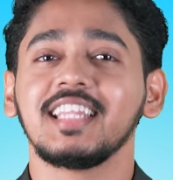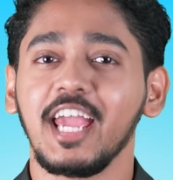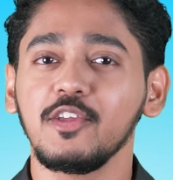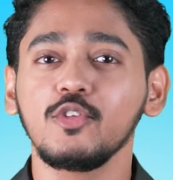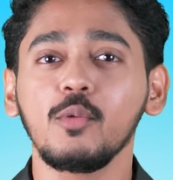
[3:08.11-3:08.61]

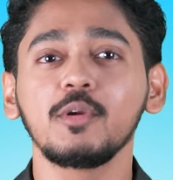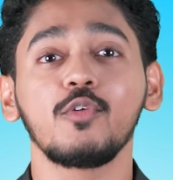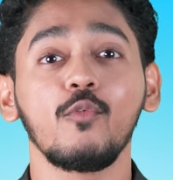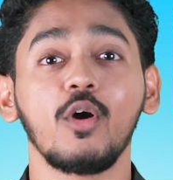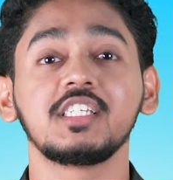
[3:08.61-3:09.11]
Thank you so much
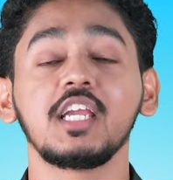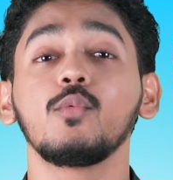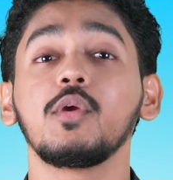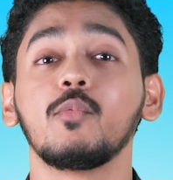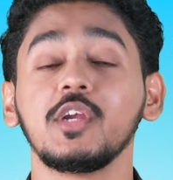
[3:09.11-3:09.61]
for
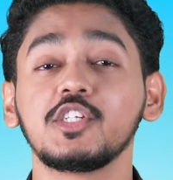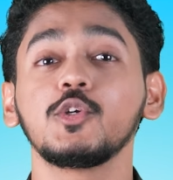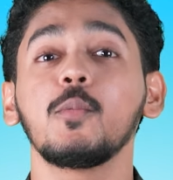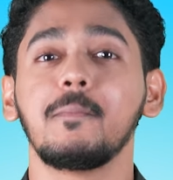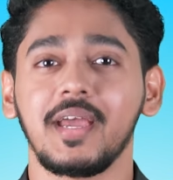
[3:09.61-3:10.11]
watching. We wish
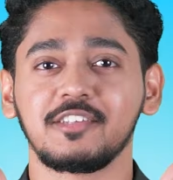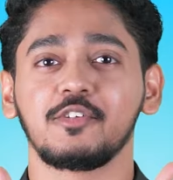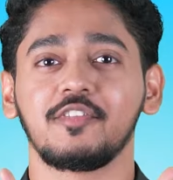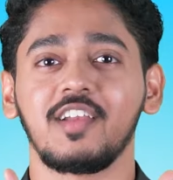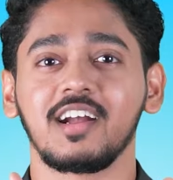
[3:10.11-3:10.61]
you
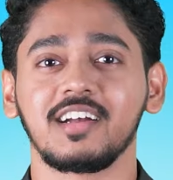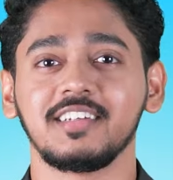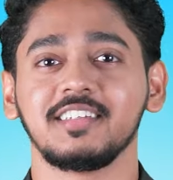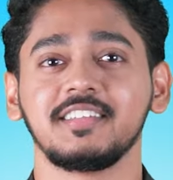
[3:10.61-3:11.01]
best of luck.